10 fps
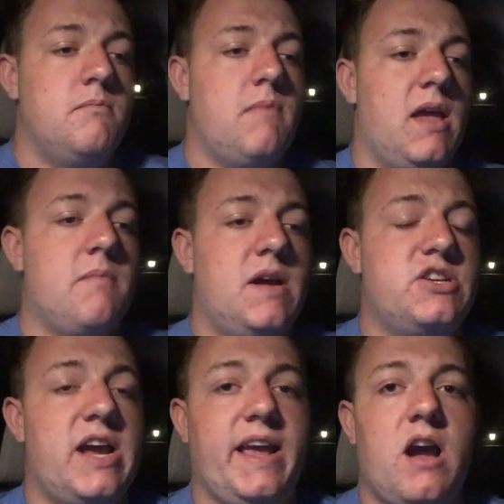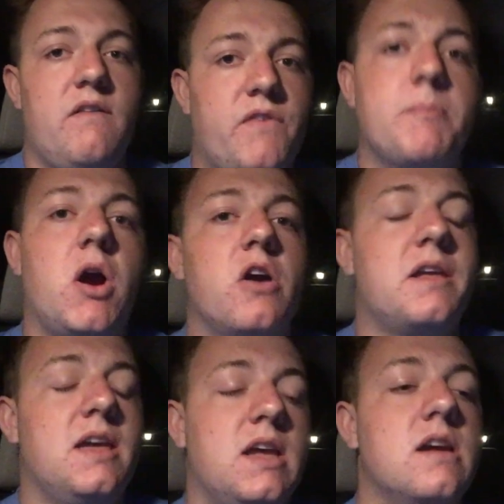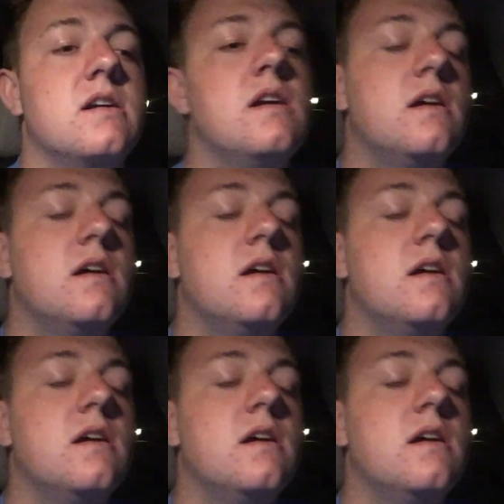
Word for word: make my checkout for parking.